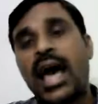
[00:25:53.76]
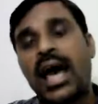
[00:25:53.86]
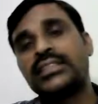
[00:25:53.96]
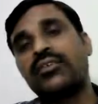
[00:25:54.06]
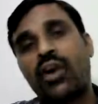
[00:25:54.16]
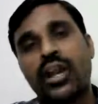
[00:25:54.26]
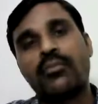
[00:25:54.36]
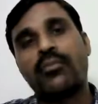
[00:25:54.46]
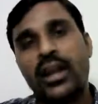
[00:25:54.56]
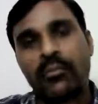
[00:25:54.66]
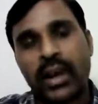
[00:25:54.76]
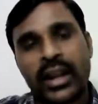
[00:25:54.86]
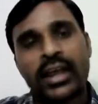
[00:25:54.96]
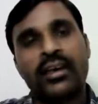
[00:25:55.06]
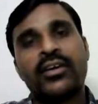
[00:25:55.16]
as the Warren Buffett
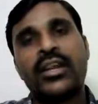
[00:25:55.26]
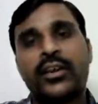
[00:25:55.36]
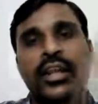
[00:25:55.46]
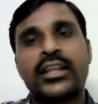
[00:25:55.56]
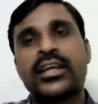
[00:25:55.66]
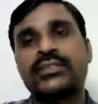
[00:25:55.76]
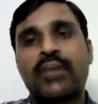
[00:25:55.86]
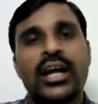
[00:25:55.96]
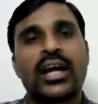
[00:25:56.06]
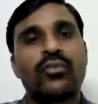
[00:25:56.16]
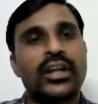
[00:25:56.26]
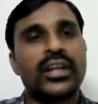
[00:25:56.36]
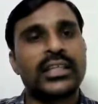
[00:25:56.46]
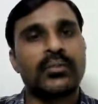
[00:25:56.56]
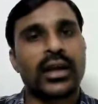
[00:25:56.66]
might have earned 30 years back or 20
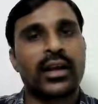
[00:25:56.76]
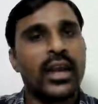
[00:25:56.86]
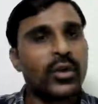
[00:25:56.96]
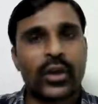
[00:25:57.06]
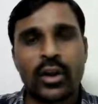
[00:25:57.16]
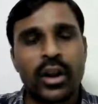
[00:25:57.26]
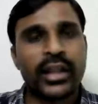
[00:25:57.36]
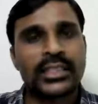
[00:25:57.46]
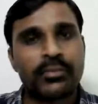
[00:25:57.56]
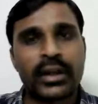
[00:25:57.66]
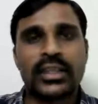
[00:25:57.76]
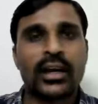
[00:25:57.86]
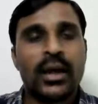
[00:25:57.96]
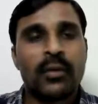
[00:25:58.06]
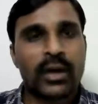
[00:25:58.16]
years back. You cannot expect
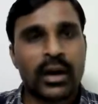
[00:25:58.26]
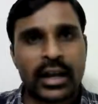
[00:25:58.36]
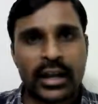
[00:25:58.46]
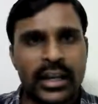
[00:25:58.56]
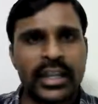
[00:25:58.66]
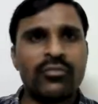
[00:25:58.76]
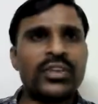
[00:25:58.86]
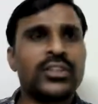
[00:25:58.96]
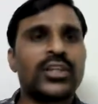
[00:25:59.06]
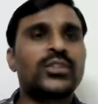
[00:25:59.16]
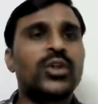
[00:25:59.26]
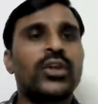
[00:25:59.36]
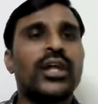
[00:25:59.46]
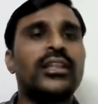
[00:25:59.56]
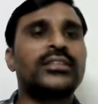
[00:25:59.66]
the current investors also
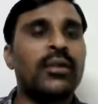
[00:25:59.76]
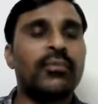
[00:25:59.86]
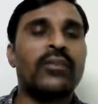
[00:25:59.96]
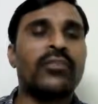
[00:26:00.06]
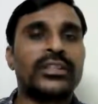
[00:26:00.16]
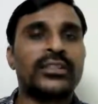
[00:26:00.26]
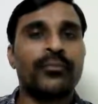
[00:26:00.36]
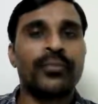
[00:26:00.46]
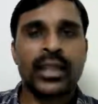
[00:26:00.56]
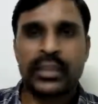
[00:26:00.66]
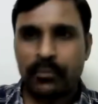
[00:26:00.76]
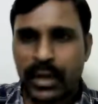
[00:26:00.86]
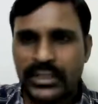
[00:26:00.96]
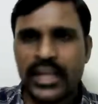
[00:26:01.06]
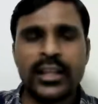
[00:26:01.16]
to earn the same investors. The
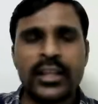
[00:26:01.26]
present